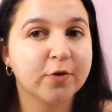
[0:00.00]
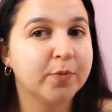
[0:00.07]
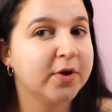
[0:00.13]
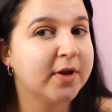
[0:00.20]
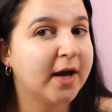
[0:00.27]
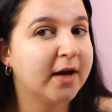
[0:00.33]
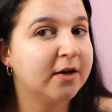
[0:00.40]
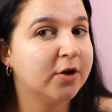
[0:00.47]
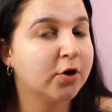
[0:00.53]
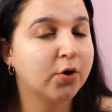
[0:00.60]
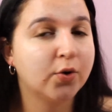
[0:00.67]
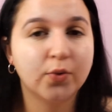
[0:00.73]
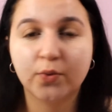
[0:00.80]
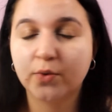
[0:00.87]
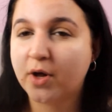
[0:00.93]
Put that in the
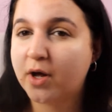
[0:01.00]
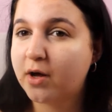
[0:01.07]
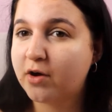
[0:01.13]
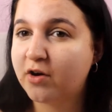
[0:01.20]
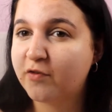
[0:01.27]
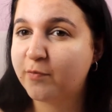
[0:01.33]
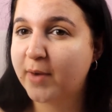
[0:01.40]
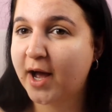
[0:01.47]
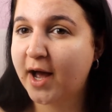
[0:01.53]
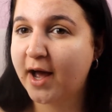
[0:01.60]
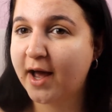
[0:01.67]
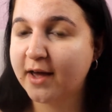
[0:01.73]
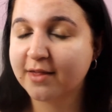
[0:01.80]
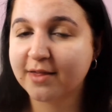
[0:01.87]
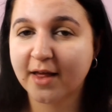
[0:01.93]
corner of my
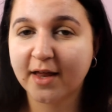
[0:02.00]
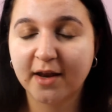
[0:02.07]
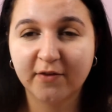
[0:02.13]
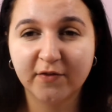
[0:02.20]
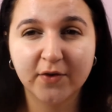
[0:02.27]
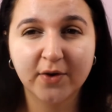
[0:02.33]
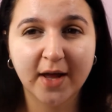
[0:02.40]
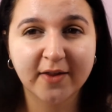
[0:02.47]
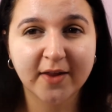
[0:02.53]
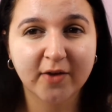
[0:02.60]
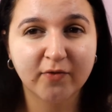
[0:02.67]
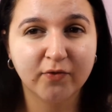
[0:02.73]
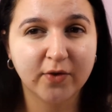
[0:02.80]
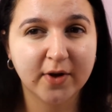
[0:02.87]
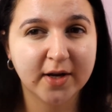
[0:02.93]
eyes and I feel like that
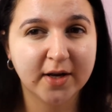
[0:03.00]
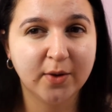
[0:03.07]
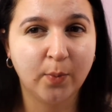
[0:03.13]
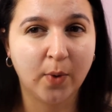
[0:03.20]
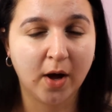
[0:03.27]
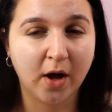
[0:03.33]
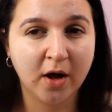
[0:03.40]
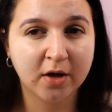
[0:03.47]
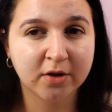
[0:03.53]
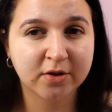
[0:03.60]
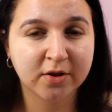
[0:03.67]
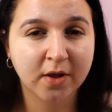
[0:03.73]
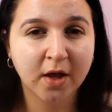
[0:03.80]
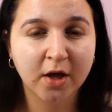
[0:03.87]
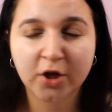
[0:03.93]
really worked.
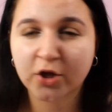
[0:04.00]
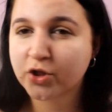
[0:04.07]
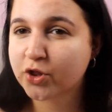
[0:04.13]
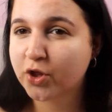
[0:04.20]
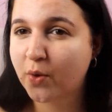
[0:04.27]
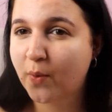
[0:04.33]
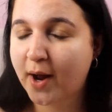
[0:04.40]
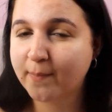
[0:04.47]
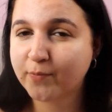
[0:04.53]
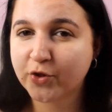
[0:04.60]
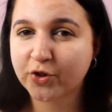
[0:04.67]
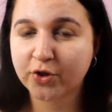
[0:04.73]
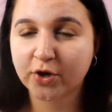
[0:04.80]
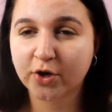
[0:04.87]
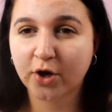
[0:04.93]
So I'm
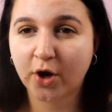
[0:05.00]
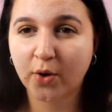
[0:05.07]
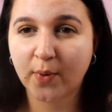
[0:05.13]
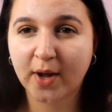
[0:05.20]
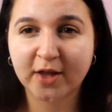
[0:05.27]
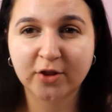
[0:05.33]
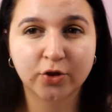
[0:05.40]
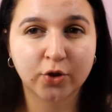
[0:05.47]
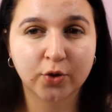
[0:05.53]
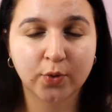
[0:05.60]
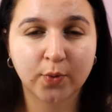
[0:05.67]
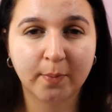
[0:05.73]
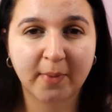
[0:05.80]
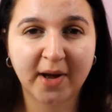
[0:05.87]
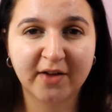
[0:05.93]
just going to go and
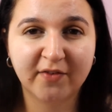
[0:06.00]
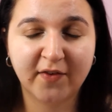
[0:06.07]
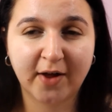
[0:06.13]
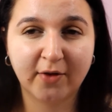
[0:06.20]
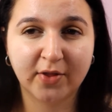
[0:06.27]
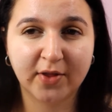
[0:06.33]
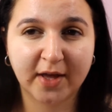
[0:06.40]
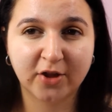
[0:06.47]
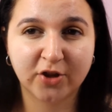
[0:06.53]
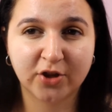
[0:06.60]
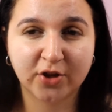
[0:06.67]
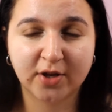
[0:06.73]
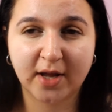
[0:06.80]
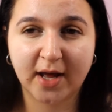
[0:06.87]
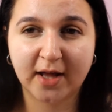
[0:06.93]
do my
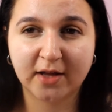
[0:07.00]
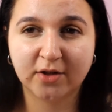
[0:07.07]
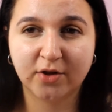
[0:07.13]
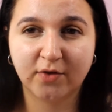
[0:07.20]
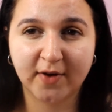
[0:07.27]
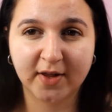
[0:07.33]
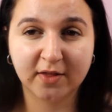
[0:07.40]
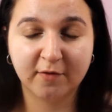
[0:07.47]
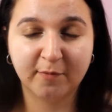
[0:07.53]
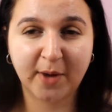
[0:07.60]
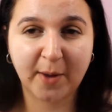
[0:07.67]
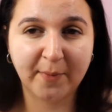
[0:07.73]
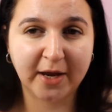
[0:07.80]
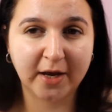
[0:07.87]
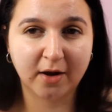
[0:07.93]
foundation and the rest of
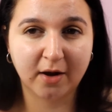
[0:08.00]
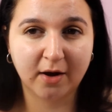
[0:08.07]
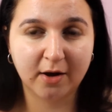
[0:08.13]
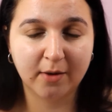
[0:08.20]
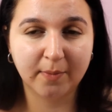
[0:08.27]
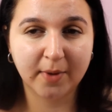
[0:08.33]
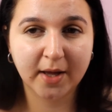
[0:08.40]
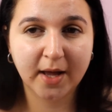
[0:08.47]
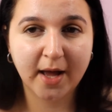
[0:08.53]
my makeup.